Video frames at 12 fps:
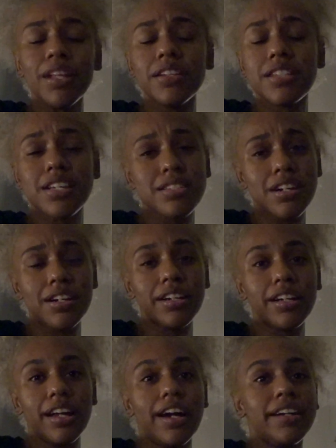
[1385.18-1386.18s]

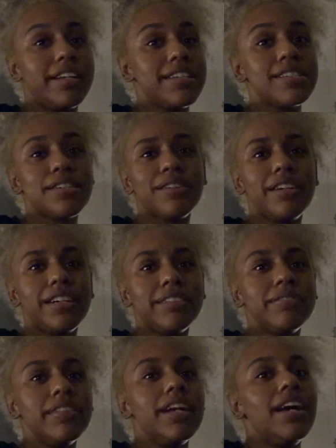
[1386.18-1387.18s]
TikTok on
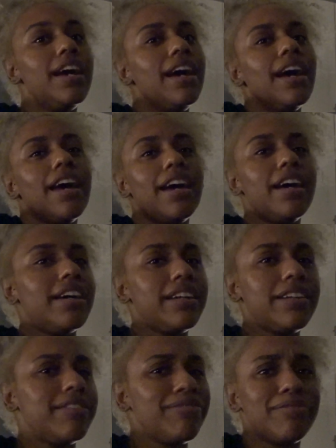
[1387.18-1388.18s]
Instagram
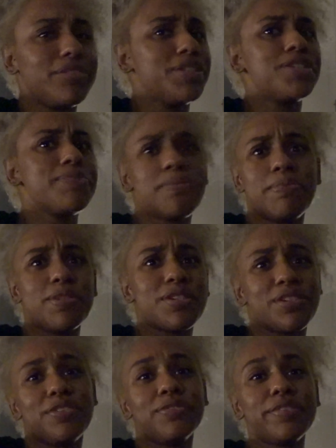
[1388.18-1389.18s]
and just to put
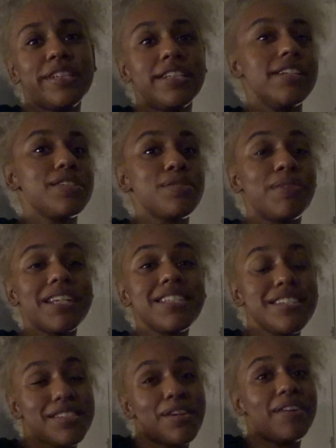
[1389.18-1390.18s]
music over it. So when I seen
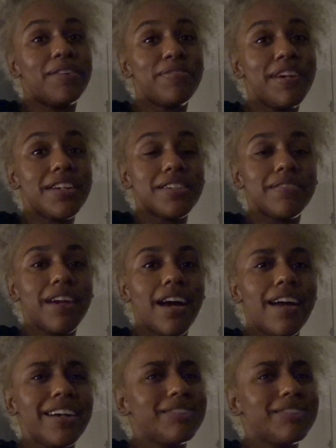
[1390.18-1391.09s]
I still had the footage, I'm like,